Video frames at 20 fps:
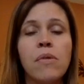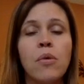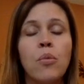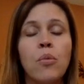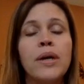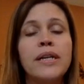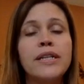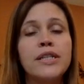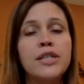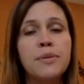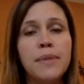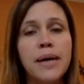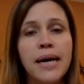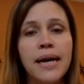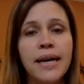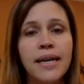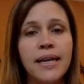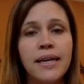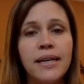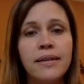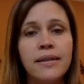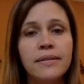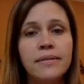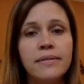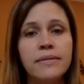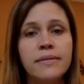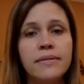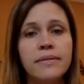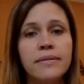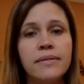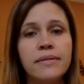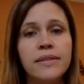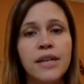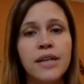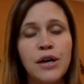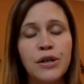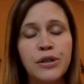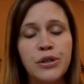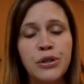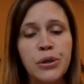went to my
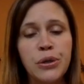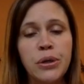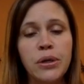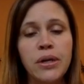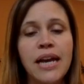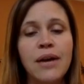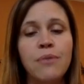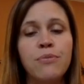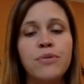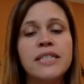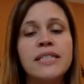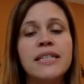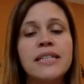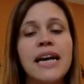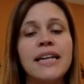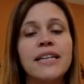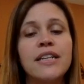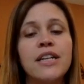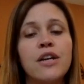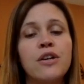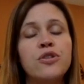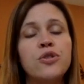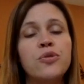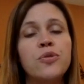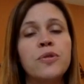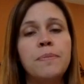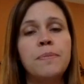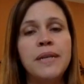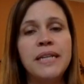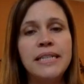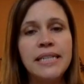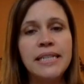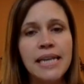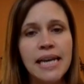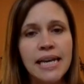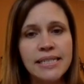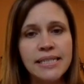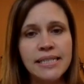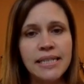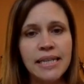doctor and was diagnosed with
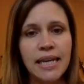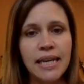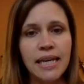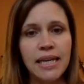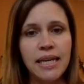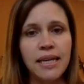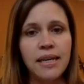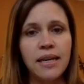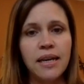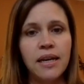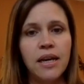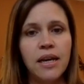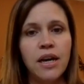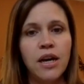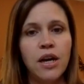PTSD,